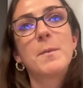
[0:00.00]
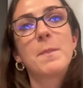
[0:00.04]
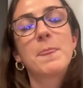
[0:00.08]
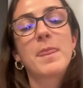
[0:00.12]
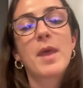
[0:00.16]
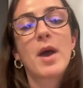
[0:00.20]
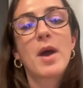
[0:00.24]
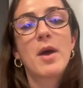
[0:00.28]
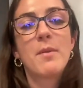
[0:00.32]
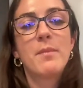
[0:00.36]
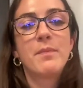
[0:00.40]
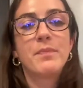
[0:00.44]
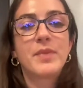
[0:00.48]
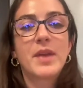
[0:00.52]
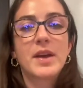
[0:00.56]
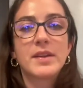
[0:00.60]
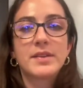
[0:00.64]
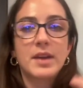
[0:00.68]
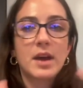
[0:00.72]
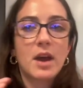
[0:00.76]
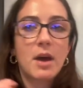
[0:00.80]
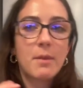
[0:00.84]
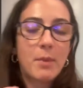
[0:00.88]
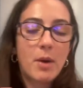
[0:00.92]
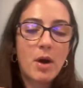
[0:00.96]
There's
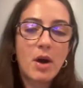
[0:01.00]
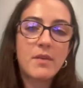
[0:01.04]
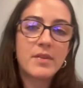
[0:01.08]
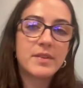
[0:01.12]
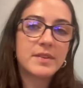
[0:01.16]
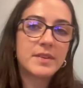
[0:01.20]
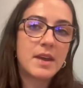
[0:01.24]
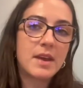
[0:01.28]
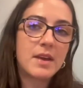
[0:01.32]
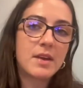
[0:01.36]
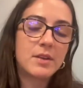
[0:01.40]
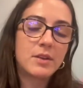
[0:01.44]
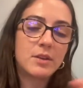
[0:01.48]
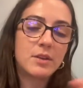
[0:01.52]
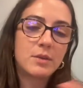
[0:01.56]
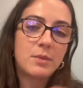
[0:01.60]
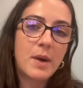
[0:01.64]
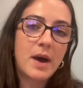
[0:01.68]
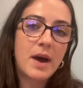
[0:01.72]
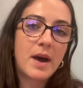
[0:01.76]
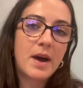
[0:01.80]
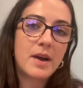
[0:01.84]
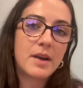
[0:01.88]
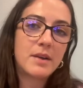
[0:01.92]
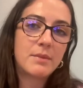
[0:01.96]
like a part of the sequence
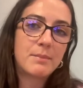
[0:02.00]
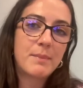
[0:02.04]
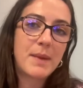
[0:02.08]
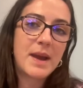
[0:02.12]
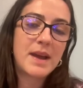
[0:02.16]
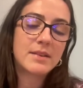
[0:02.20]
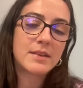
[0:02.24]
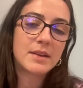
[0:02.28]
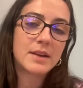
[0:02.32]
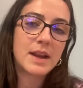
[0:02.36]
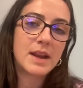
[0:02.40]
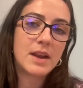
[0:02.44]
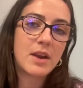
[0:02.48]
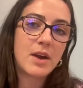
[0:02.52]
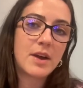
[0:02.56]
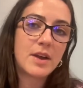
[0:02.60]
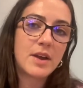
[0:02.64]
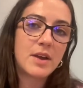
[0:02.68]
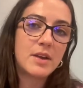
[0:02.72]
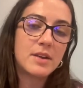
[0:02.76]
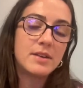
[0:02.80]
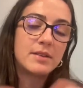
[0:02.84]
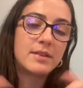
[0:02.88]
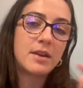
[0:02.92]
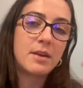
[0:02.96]
where basically like you
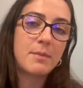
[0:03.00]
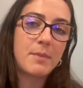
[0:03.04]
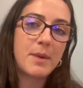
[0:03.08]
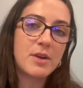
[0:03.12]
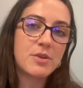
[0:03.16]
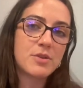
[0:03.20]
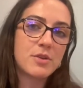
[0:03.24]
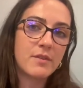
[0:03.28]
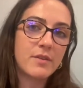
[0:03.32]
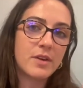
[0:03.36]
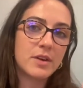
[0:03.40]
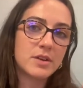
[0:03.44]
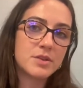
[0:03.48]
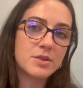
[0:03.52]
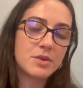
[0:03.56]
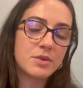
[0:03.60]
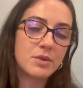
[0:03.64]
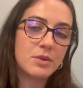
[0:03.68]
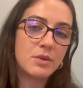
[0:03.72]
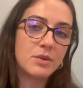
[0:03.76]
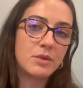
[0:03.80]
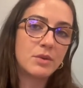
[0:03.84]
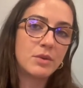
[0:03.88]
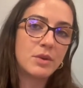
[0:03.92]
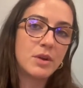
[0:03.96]
can send a picture of our
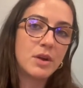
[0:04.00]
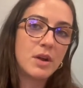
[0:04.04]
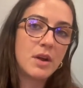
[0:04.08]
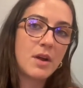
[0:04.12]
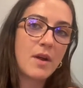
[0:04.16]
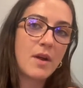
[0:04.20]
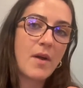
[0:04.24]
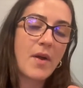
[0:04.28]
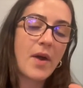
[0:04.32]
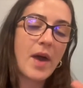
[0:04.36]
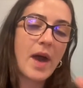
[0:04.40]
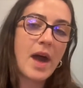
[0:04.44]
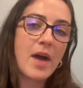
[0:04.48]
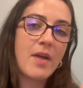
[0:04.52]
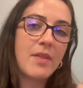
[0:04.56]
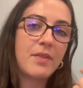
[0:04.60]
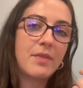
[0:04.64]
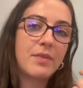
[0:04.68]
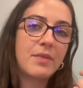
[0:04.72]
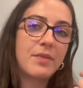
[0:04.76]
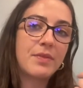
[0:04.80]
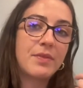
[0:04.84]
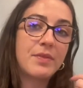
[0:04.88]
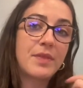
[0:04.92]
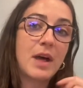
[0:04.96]
tool
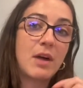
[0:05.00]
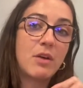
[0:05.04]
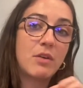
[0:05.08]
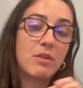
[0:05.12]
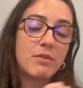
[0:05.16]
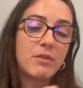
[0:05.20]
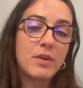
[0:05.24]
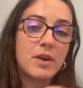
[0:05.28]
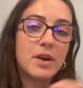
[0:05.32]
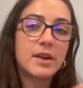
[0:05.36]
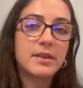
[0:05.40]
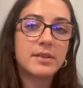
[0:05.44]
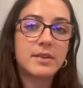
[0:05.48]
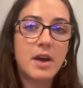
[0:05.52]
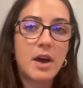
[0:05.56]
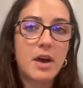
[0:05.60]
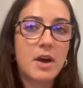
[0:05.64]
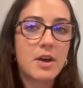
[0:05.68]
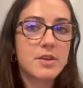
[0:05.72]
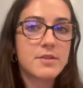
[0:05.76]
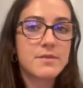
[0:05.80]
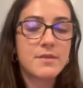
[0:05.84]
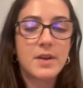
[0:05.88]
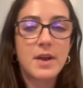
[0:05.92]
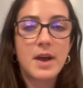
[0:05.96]
and they'll run a
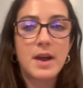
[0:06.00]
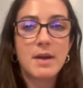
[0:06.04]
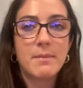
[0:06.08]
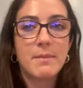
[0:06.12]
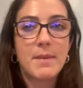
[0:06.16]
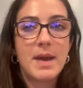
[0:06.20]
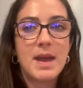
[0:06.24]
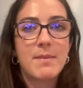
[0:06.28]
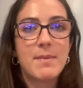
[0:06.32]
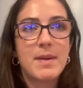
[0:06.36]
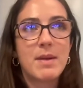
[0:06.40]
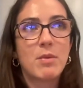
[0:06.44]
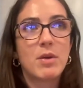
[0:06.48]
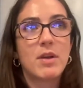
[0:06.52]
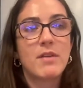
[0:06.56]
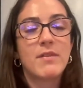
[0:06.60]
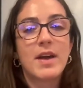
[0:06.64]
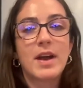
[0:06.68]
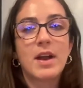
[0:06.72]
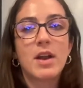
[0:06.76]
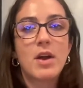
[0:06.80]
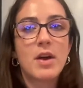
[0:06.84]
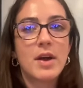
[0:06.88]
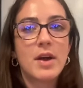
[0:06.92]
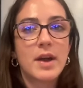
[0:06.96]
search for like maybe one of their
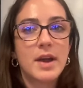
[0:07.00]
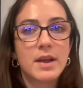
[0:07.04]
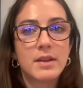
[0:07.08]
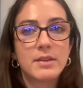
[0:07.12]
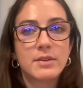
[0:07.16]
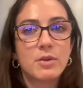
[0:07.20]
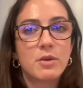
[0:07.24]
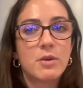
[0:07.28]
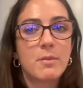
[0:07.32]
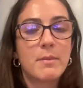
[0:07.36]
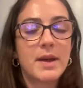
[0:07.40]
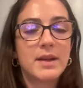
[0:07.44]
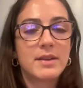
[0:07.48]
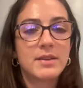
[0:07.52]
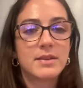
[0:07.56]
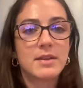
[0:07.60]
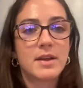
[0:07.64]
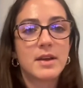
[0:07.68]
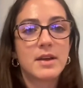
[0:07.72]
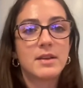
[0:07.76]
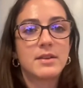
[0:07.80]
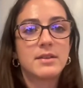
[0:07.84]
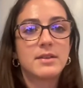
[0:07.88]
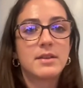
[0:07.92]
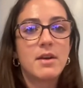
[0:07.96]
clients or
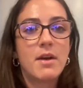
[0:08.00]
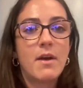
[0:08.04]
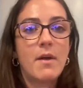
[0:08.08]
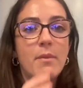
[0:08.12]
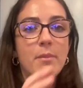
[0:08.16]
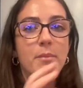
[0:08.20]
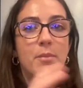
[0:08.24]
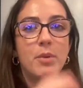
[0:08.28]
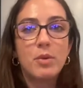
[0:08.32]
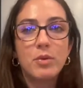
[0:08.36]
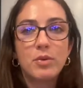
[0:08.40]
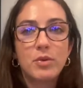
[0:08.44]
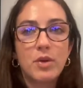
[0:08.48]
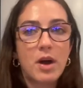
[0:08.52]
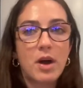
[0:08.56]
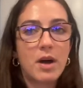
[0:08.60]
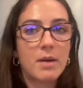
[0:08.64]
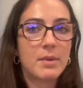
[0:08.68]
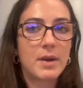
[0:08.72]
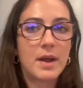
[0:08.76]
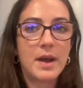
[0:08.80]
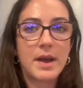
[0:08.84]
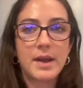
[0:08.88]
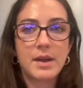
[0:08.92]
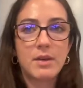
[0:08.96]
competitors, pulled up
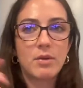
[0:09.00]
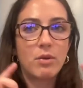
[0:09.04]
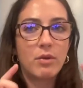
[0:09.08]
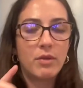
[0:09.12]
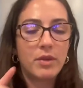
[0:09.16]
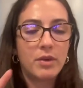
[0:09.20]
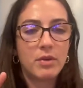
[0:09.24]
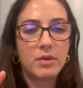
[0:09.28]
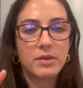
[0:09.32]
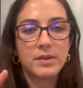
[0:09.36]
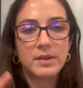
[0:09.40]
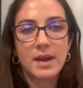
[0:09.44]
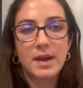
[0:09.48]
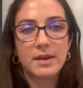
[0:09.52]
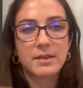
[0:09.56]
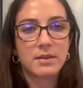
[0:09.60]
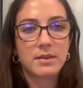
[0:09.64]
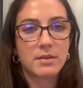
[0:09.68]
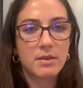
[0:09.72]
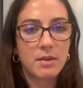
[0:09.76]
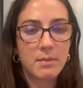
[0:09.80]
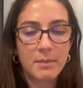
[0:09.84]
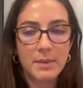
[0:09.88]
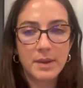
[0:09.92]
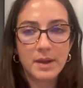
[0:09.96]
like all the contacts and
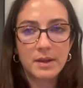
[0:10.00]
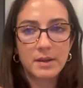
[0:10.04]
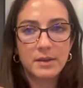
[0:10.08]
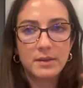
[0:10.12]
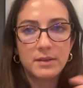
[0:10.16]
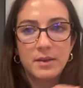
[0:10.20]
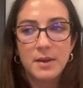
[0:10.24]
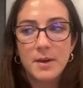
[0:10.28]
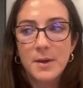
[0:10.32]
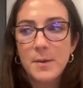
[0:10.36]
numbers.